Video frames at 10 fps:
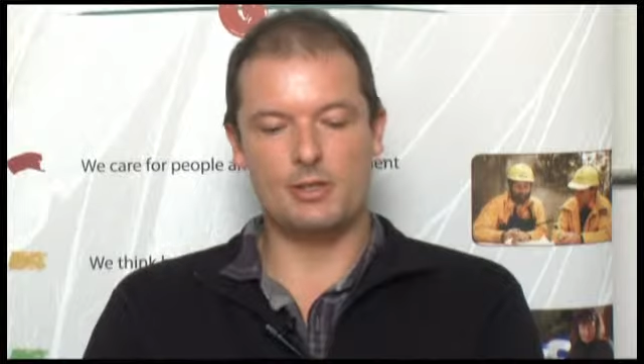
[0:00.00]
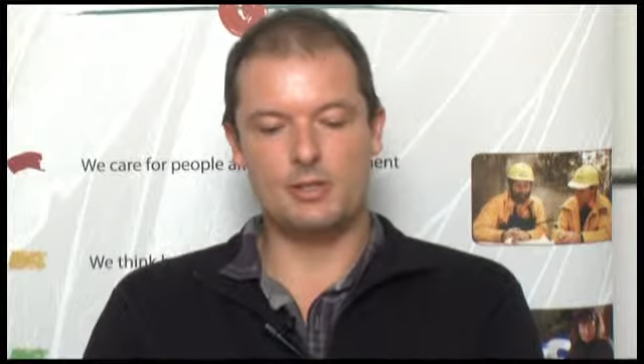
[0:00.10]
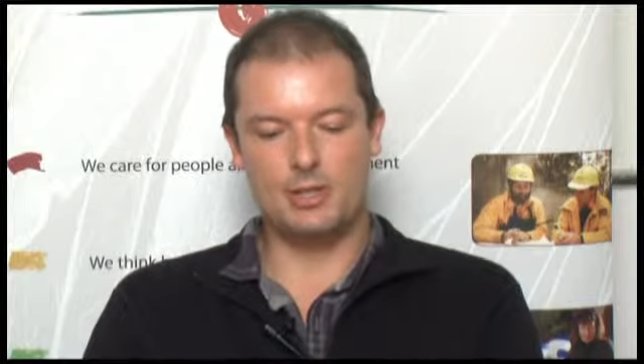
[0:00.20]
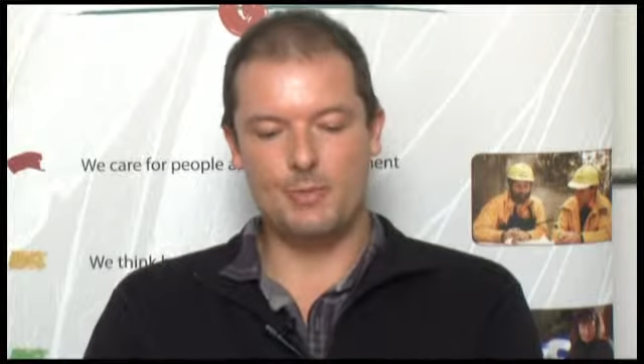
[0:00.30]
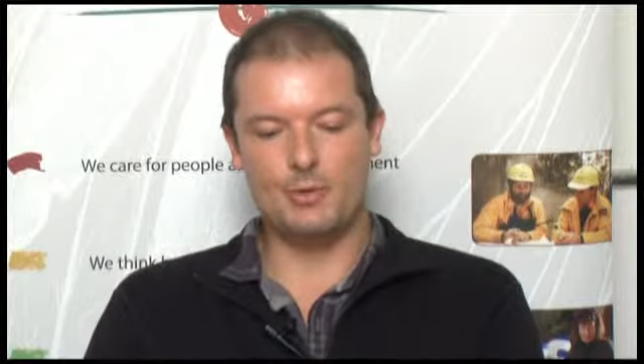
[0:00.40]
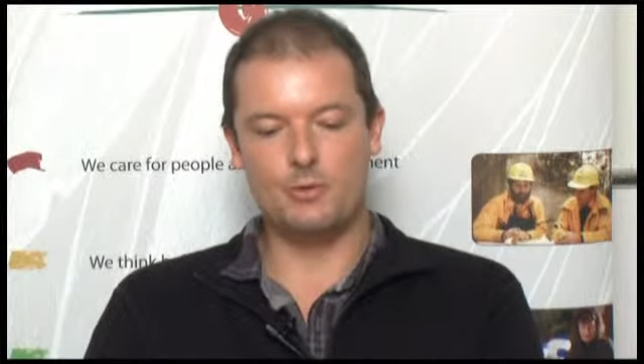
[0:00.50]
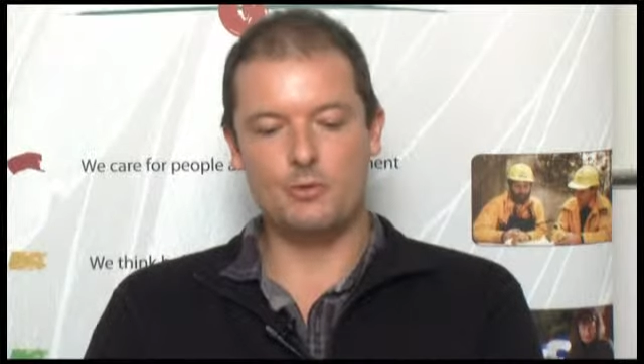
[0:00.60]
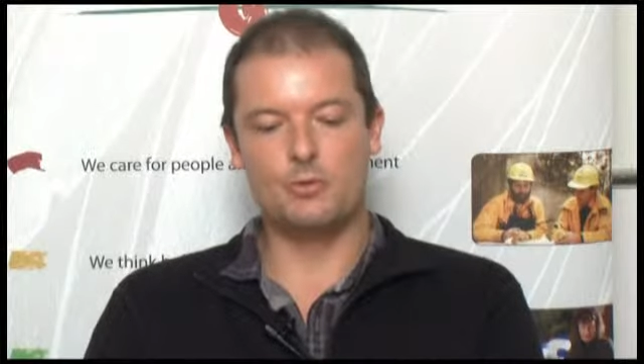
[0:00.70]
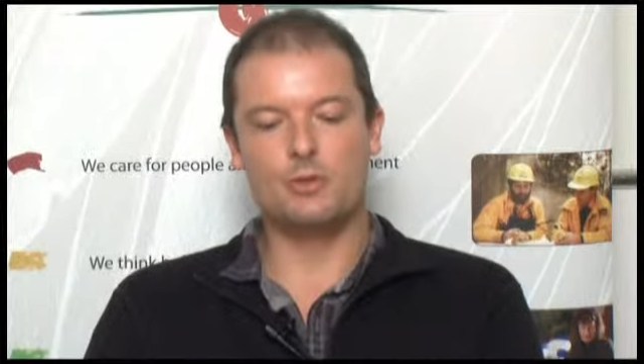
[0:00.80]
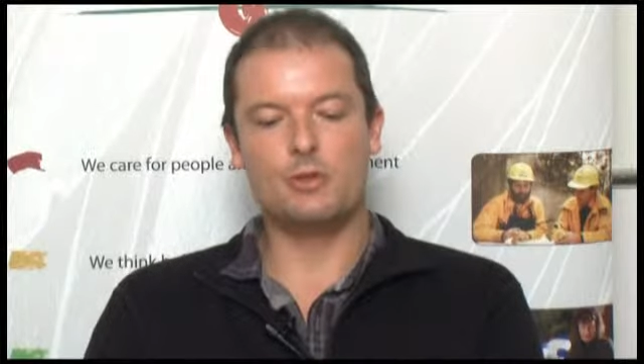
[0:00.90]
a
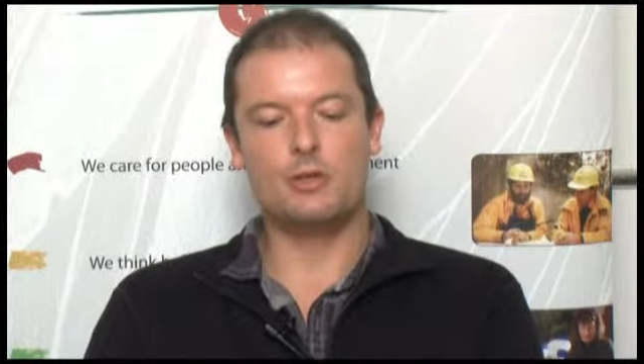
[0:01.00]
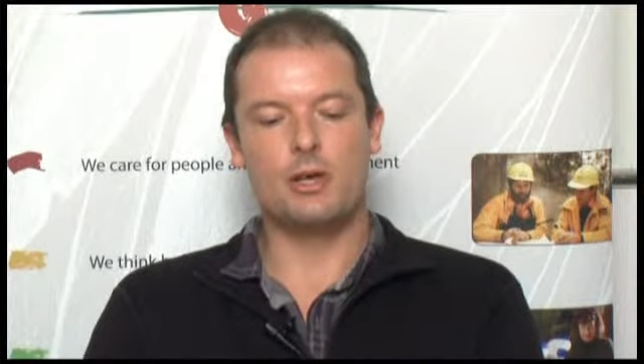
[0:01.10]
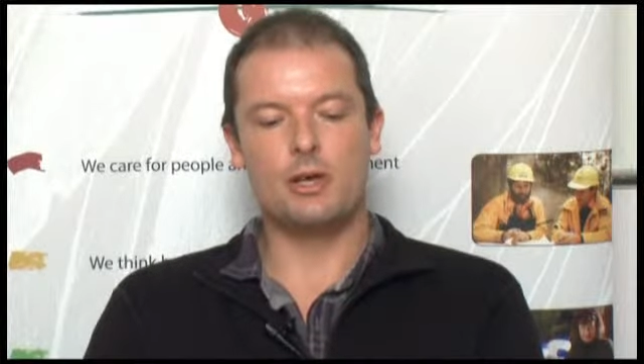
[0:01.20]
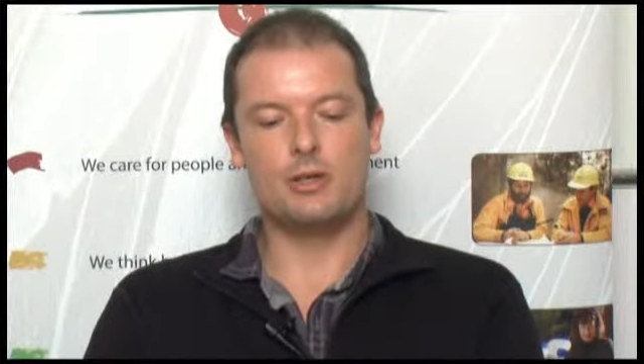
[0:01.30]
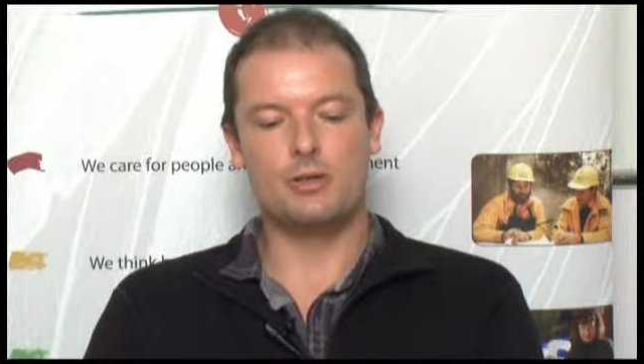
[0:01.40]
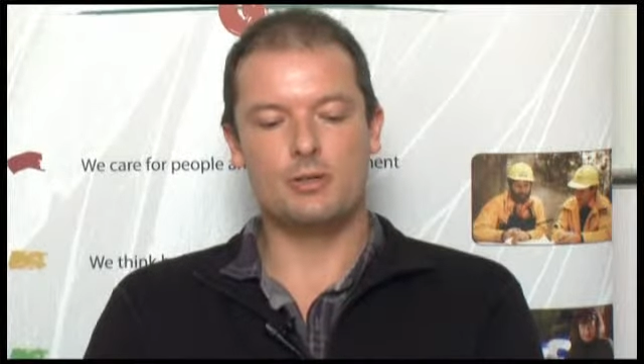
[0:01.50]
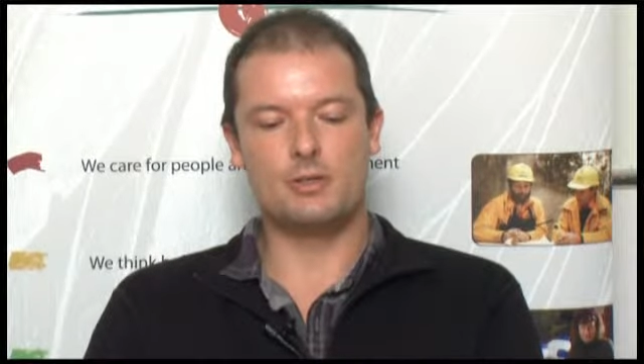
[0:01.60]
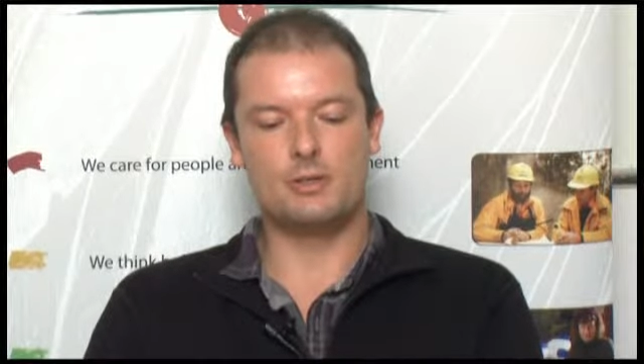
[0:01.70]
typical uh,